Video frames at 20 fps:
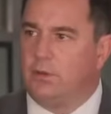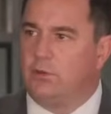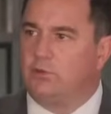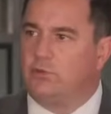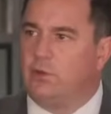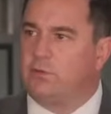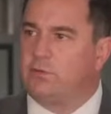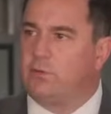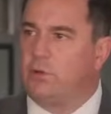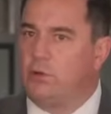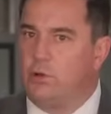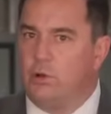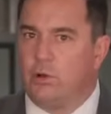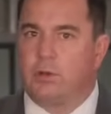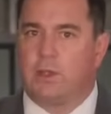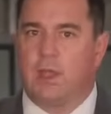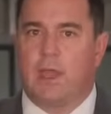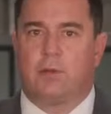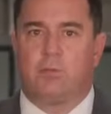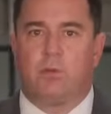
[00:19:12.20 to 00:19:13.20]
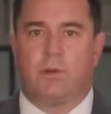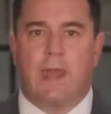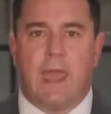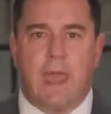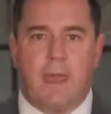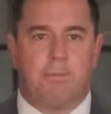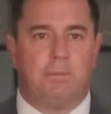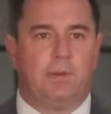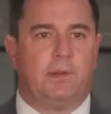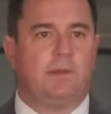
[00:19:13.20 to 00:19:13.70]
Just look at what
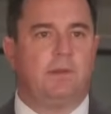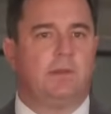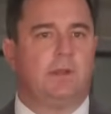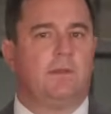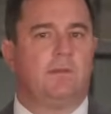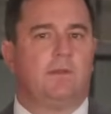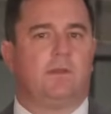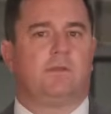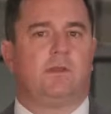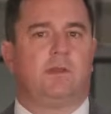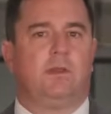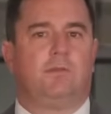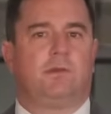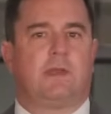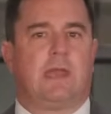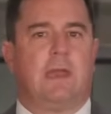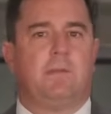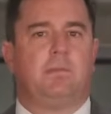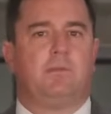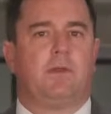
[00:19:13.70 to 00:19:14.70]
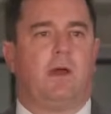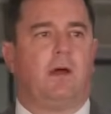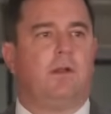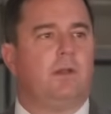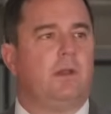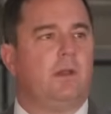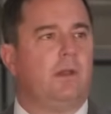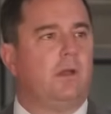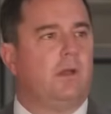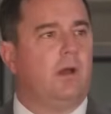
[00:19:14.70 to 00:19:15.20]
happened in the city of Cape
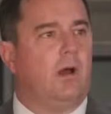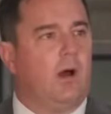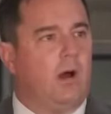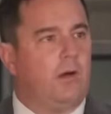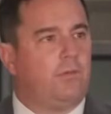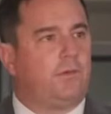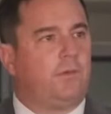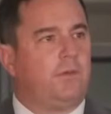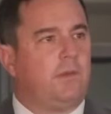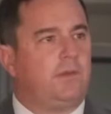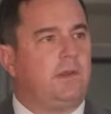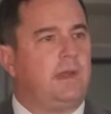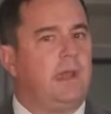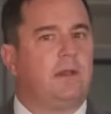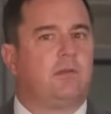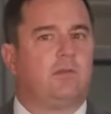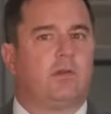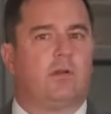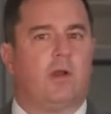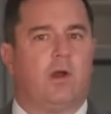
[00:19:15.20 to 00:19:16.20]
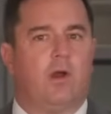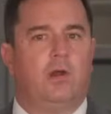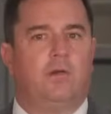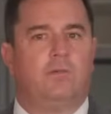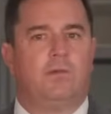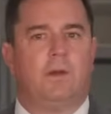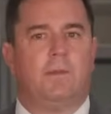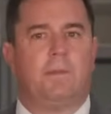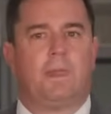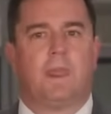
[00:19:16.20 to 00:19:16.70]
Town after the DA took
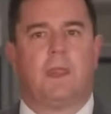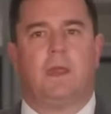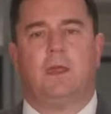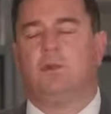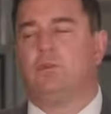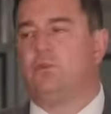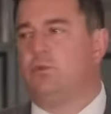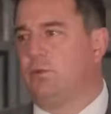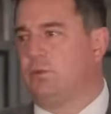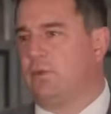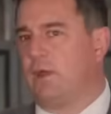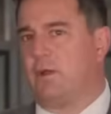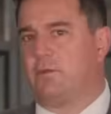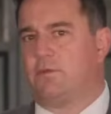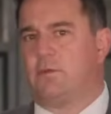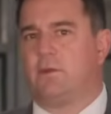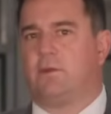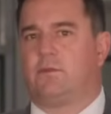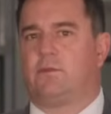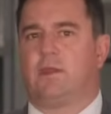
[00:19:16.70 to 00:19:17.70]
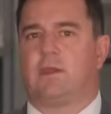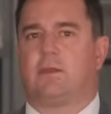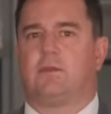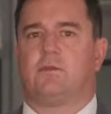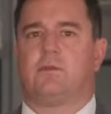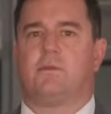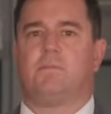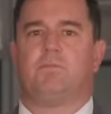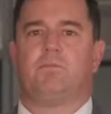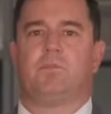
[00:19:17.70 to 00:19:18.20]
over in
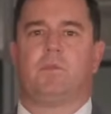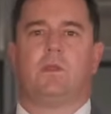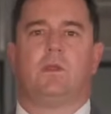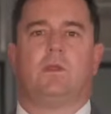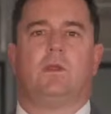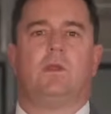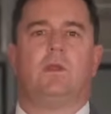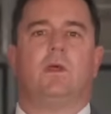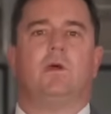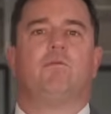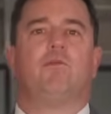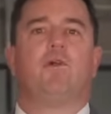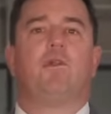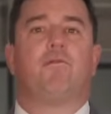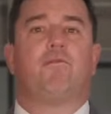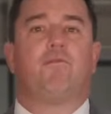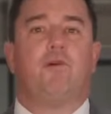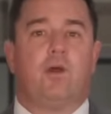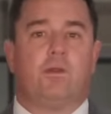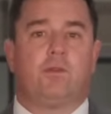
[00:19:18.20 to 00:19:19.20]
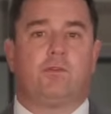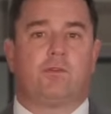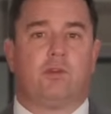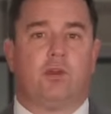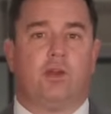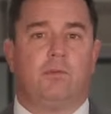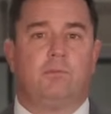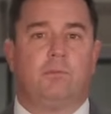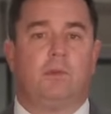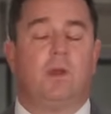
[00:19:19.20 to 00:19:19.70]
2006. For the first
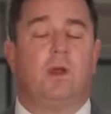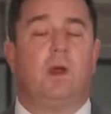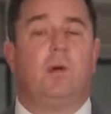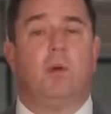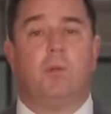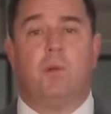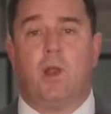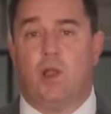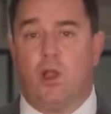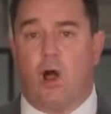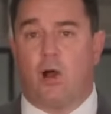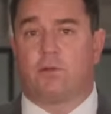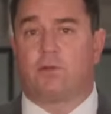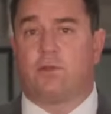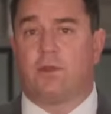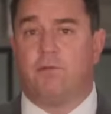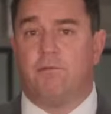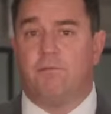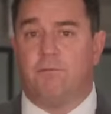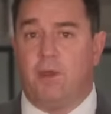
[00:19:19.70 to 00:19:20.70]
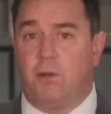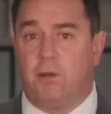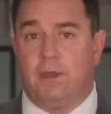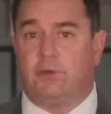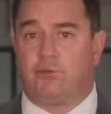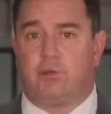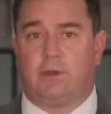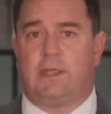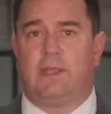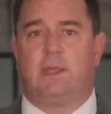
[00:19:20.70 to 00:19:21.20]
term, we were locked in a very
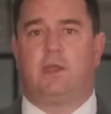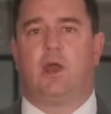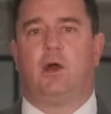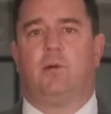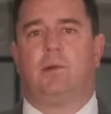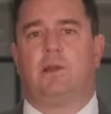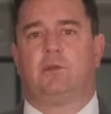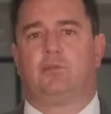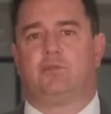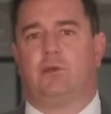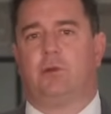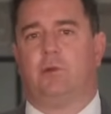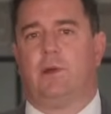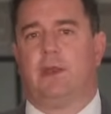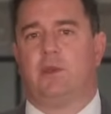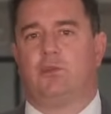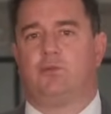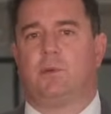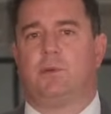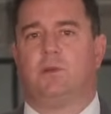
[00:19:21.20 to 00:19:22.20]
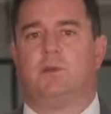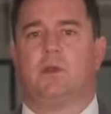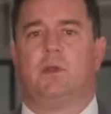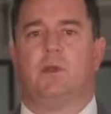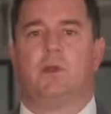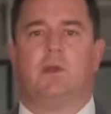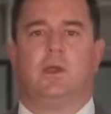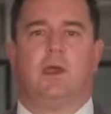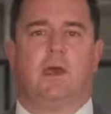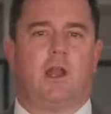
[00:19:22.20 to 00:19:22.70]
tricky coalition arrangement,
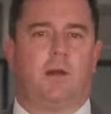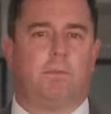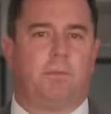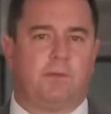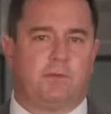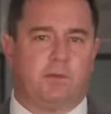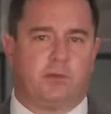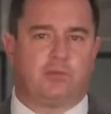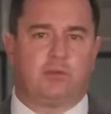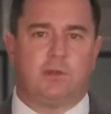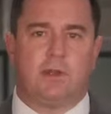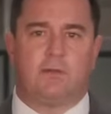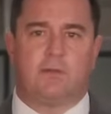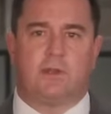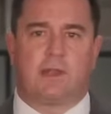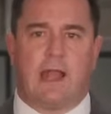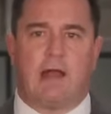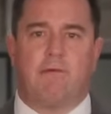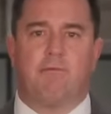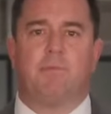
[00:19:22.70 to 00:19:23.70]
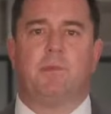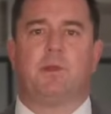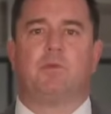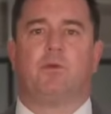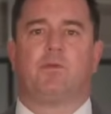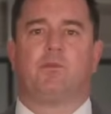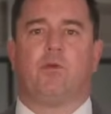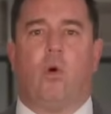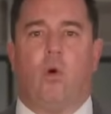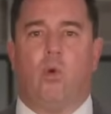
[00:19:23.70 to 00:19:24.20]
and our position as a government
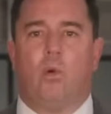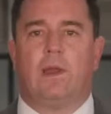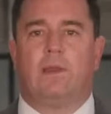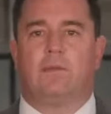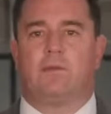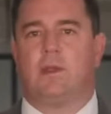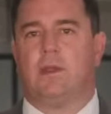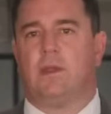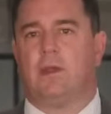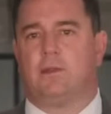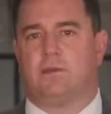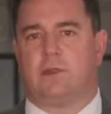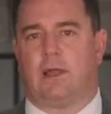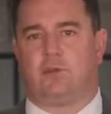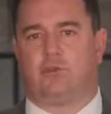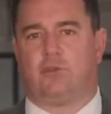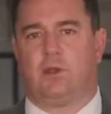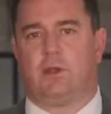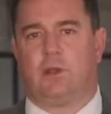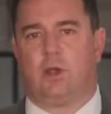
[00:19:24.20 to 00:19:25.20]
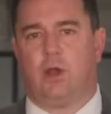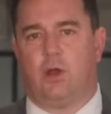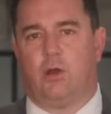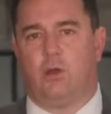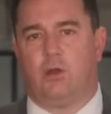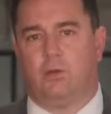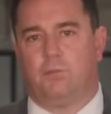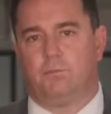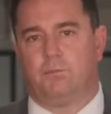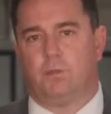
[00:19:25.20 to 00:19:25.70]
was always touch and
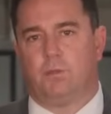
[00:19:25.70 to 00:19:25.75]
go.